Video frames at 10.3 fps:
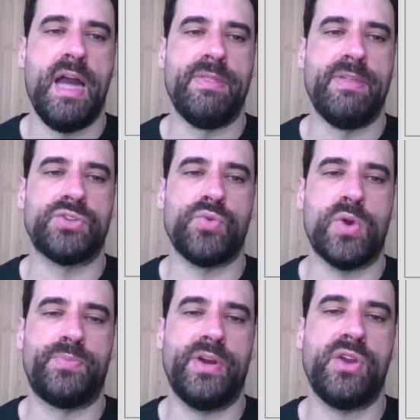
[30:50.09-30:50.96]
And this
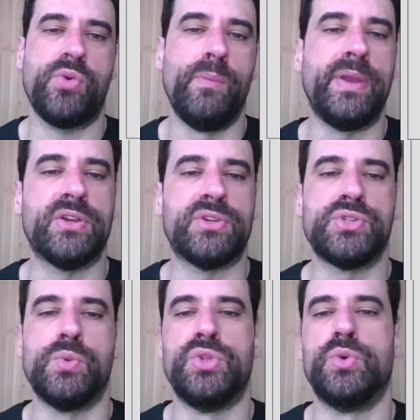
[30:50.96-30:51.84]
was pretty cool because
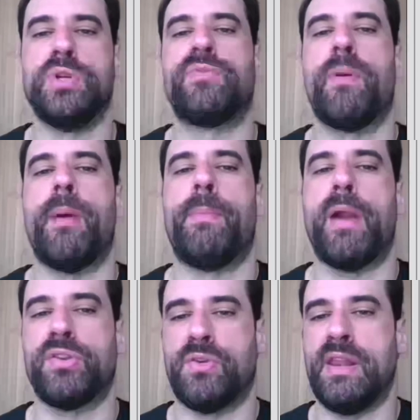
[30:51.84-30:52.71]
you would do it from a
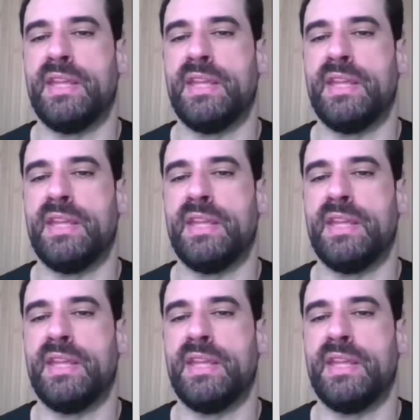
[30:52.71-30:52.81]
browser.